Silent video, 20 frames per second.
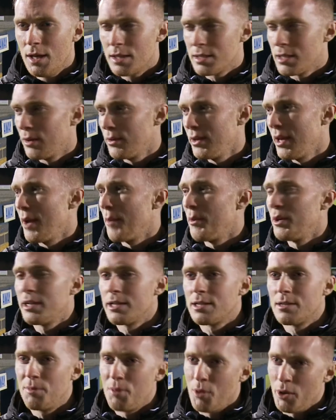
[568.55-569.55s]
So yeah, we're
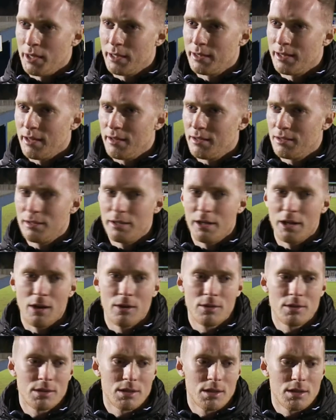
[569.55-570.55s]
disappointed
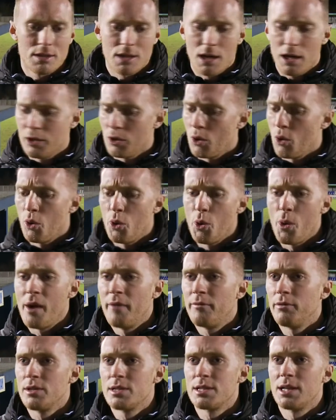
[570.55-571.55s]
that Sutton or
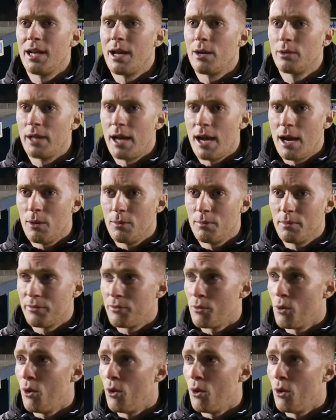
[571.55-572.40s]
whoever has allowed that out